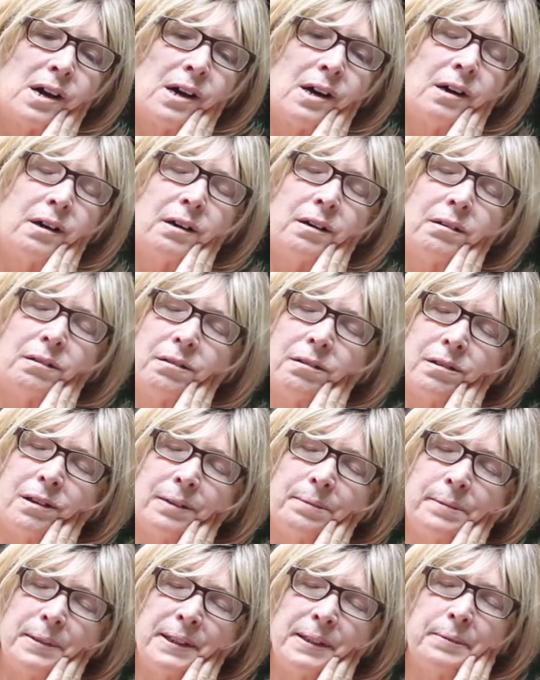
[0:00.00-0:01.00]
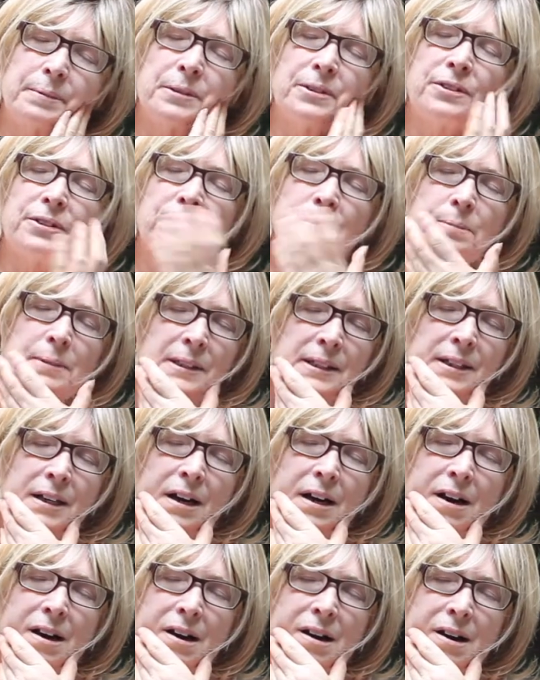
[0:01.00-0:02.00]
oh, I'll be able
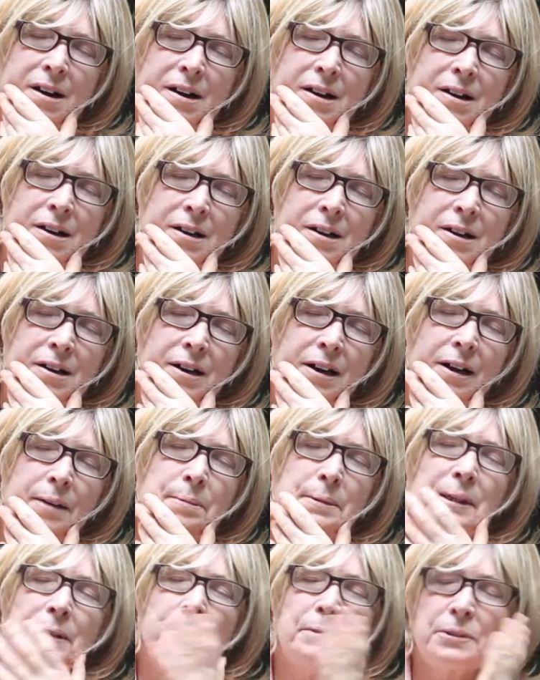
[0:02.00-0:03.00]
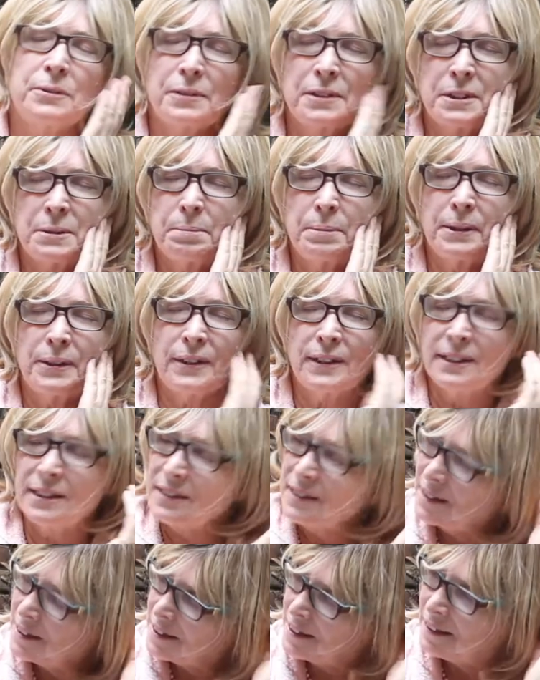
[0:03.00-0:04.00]
to
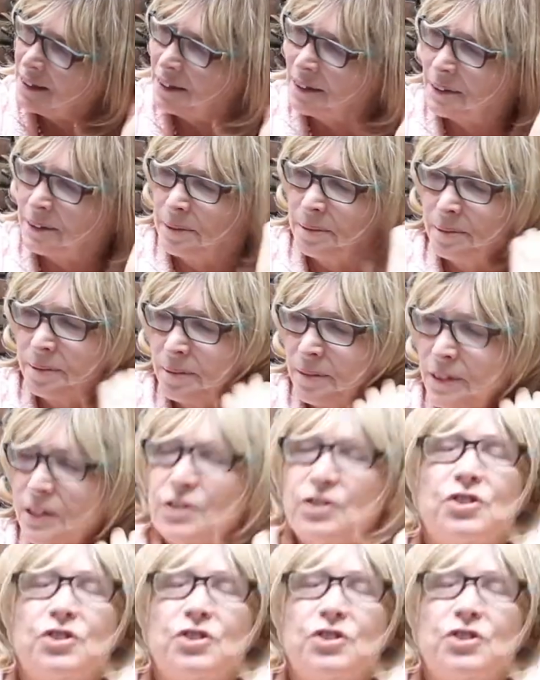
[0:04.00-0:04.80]
experience the